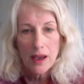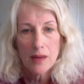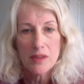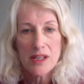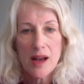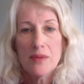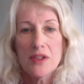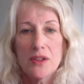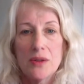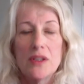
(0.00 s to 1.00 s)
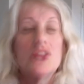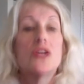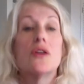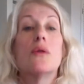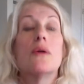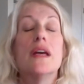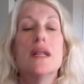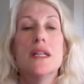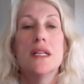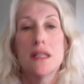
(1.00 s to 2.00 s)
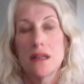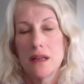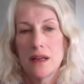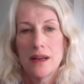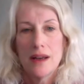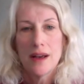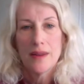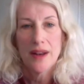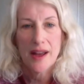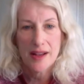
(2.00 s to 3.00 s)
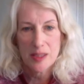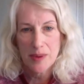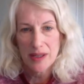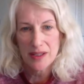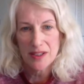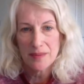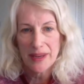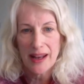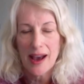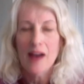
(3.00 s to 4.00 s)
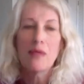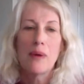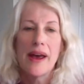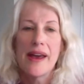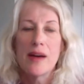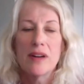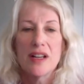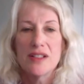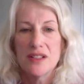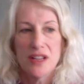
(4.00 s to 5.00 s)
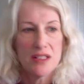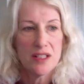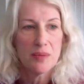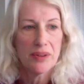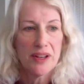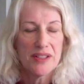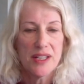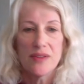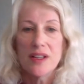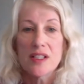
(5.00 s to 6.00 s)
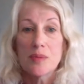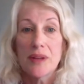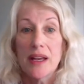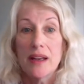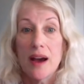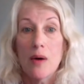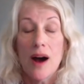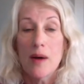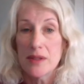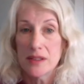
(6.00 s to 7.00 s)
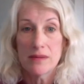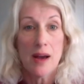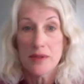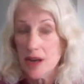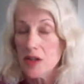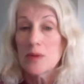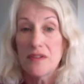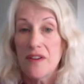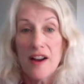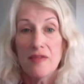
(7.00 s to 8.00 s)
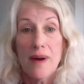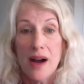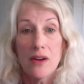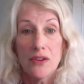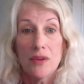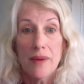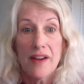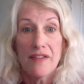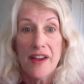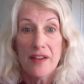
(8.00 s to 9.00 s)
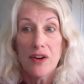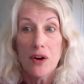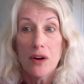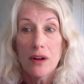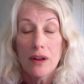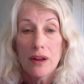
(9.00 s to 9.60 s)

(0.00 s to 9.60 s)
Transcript: and was absolutely chagrined that I expected to meet halfway. And when I suggested a place, even explained how I was actually 5 miles in my favor.